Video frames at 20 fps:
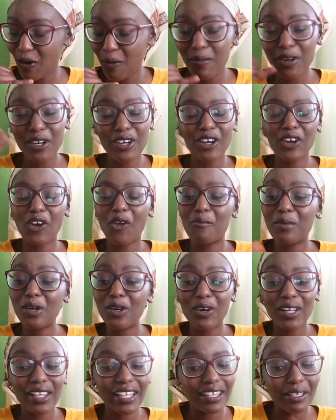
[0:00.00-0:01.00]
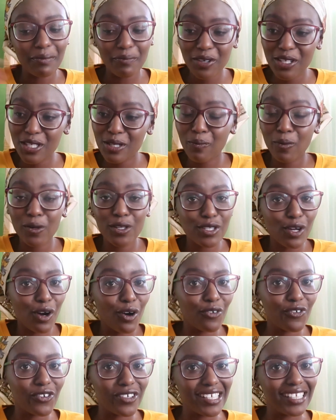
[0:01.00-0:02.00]
Maryanne, being called at the principal's
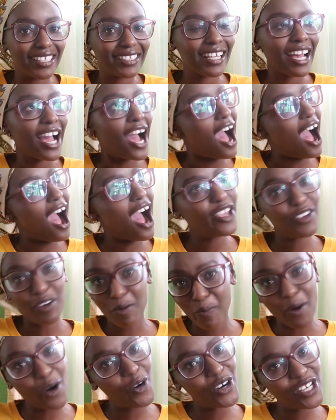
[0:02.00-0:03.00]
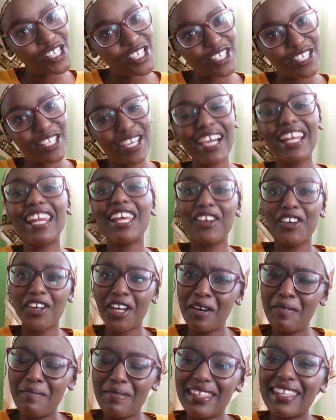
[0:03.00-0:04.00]
office, your parent is here. Like, you
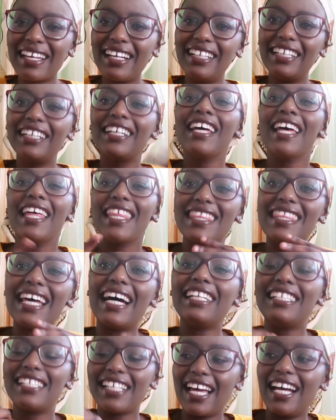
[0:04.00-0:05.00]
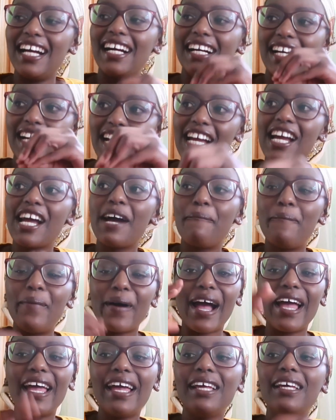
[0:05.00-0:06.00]
get me, that,
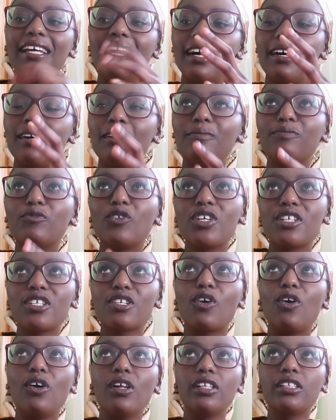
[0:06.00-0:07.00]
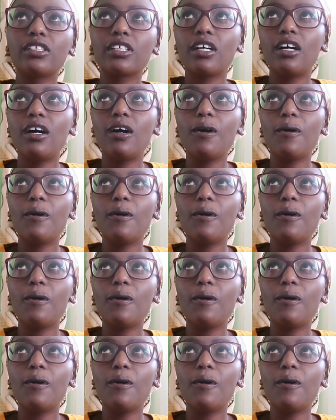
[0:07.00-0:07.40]
what is it called?